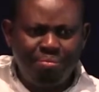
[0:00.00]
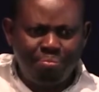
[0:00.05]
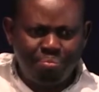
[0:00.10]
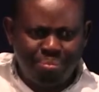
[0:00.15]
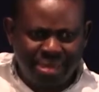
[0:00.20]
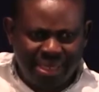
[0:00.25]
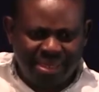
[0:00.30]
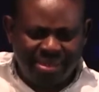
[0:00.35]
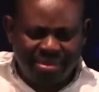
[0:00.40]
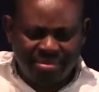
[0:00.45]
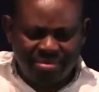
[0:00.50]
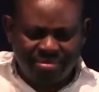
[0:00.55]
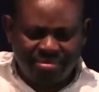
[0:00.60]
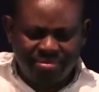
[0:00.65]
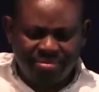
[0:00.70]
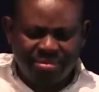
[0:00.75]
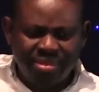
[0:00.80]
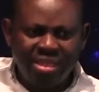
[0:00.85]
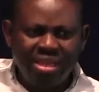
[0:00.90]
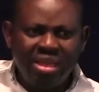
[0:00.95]
men.
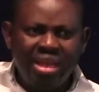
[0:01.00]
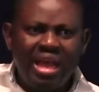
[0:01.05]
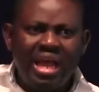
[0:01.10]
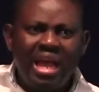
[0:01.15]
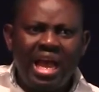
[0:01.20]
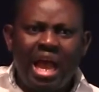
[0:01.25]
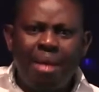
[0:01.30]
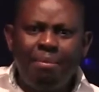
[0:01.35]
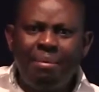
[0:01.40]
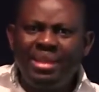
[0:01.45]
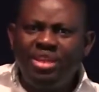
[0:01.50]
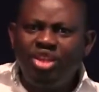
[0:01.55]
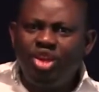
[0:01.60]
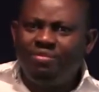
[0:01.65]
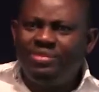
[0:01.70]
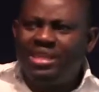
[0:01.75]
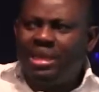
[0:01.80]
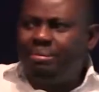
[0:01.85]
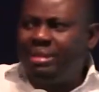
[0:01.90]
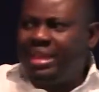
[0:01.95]
How many
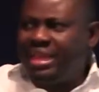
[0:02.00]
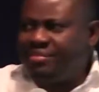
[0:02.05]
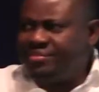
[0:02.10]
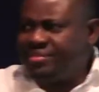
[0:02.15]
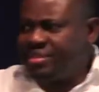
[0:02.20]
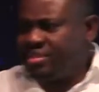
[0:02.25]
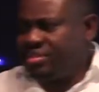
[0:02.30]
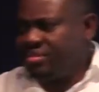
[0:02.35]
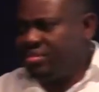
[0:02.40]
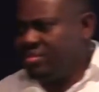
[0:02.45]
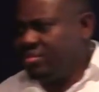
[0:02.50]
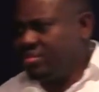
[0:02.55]
of them left?